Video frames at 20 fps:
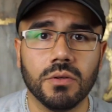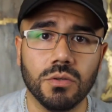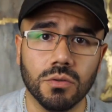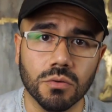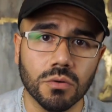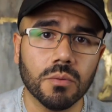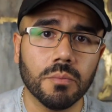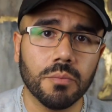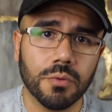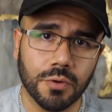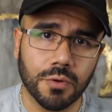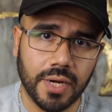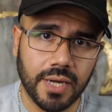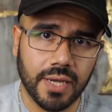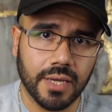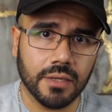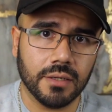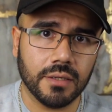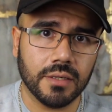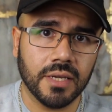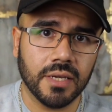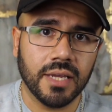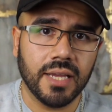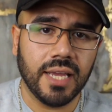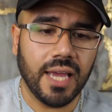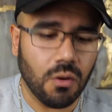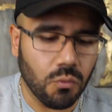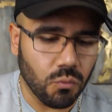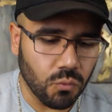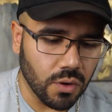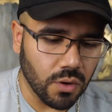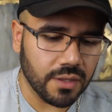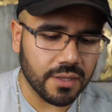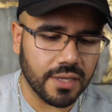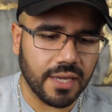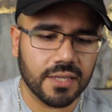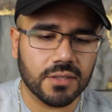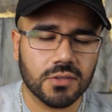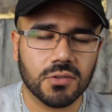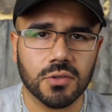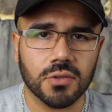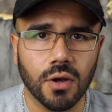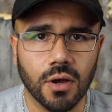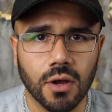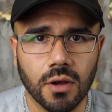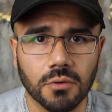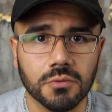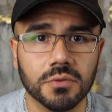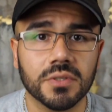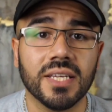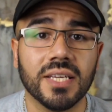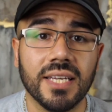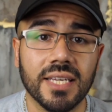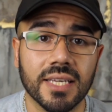Your brand and what it solves